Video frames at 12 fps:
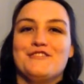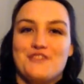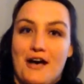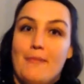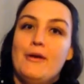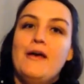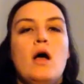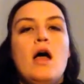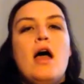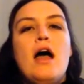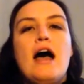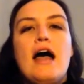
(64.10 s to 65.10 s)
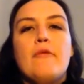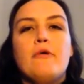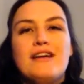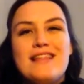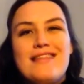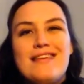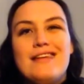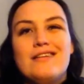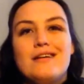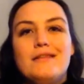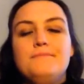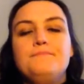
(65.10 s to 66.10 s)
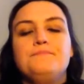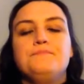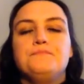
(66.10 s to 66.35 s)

job. I work in theater.